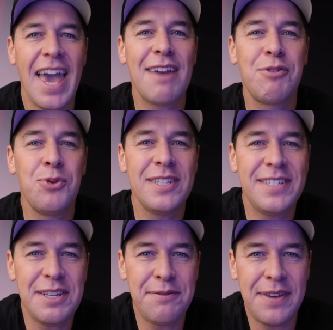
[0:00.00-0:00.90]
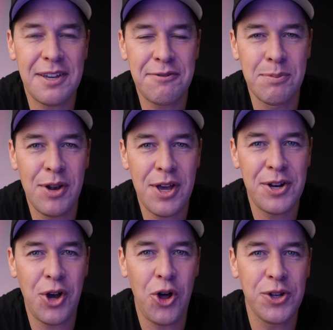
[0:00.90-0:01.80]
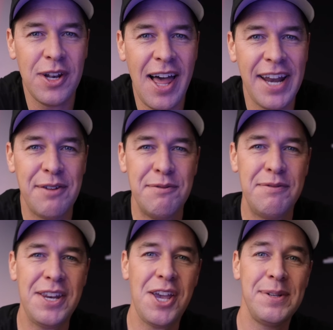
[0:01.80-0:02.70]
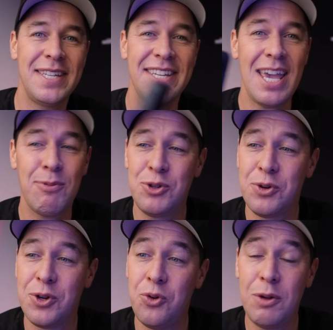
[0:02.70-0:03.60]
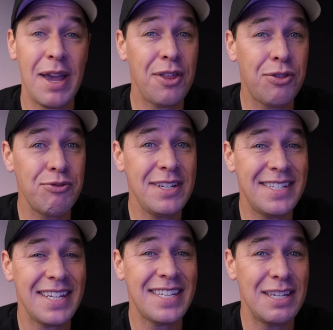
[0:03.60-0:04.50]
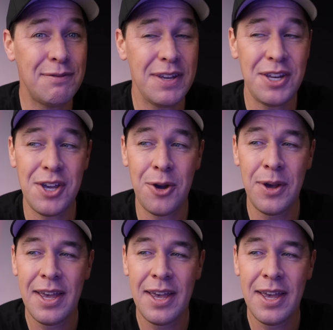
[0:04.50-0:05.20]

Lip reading: Hey everyone, Steve here from Learn Online Video, and today we're talking all about 360 video